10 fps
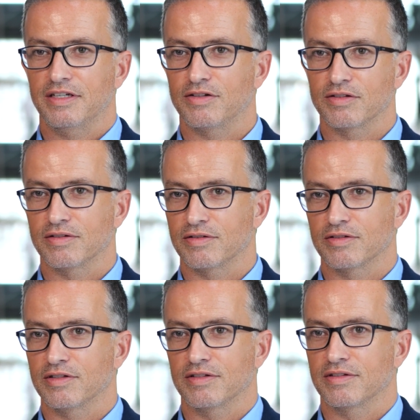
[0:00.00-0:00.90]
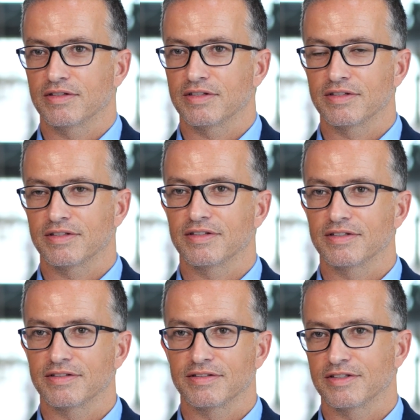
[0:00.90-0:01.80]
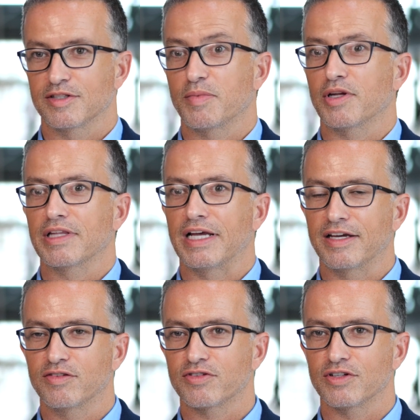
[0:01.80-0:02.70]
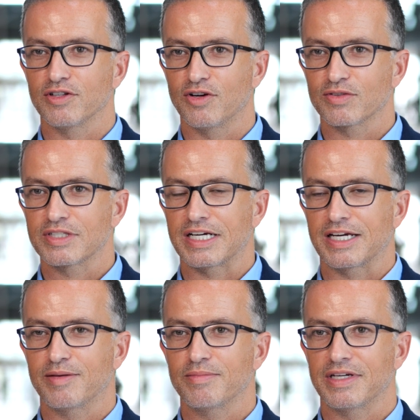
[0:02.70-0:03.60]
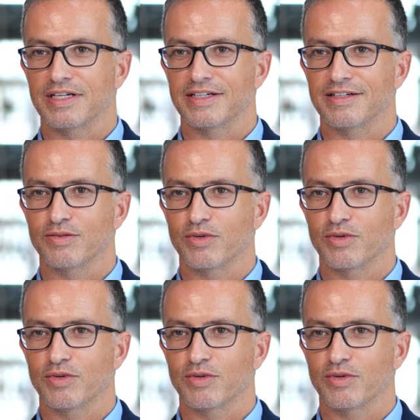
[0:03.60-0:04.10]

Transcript: on the spotlight for a long time.